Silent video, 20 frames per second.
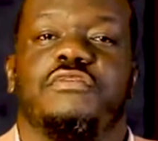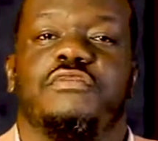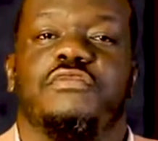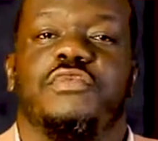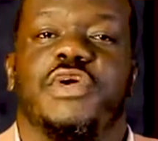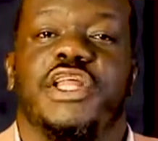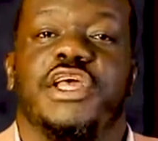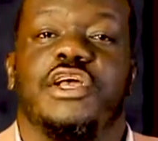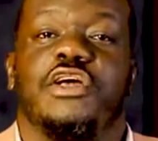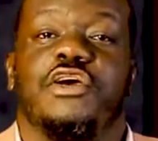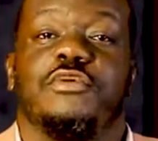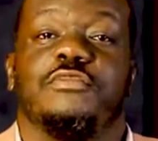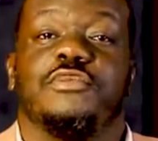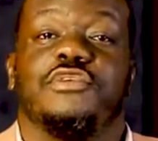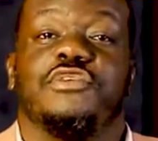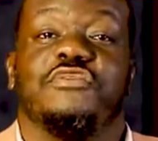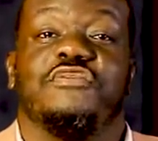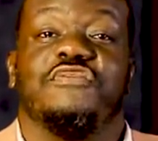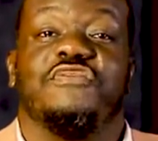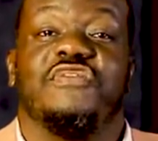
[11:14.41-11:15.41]
when it
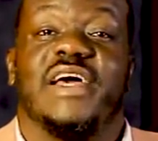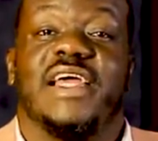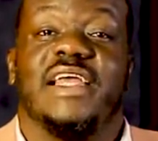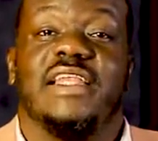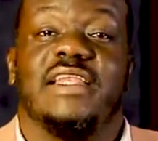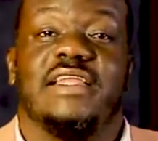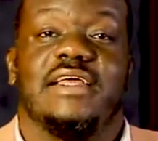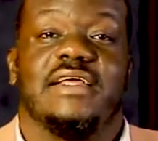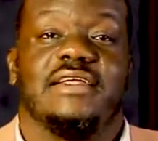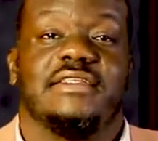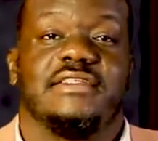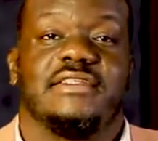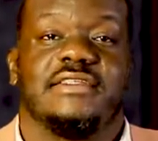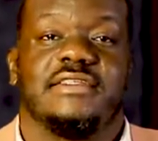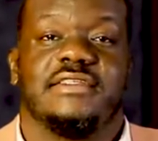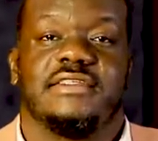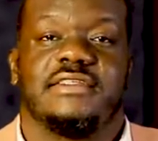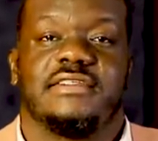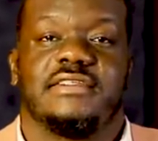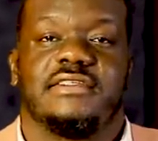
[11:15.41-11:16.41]
comes to
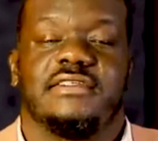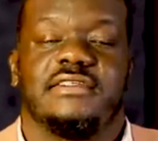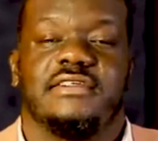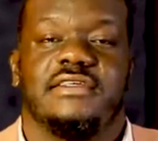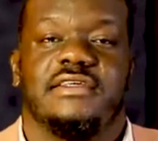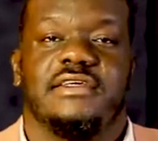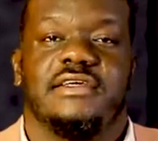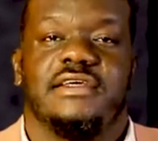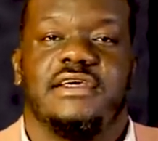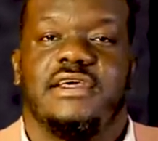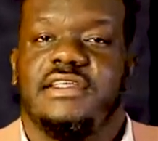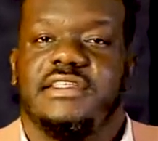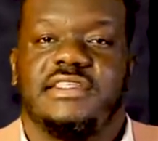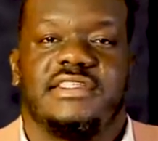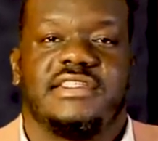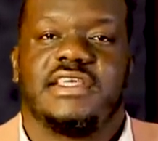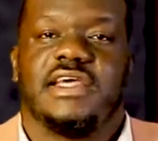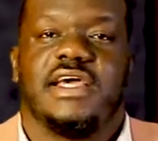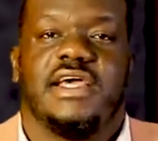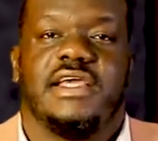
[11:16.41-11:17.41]
finances is
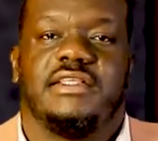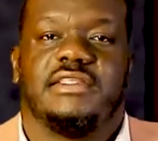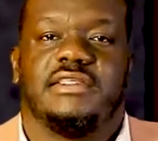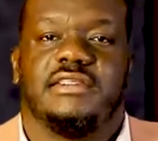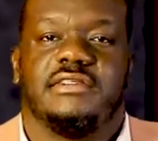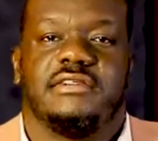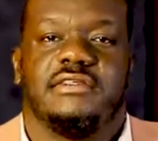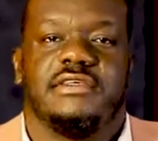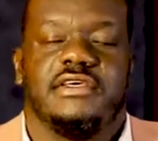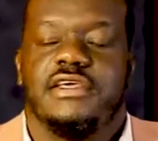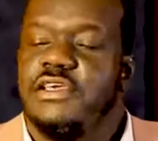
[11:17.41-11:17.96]
tithing.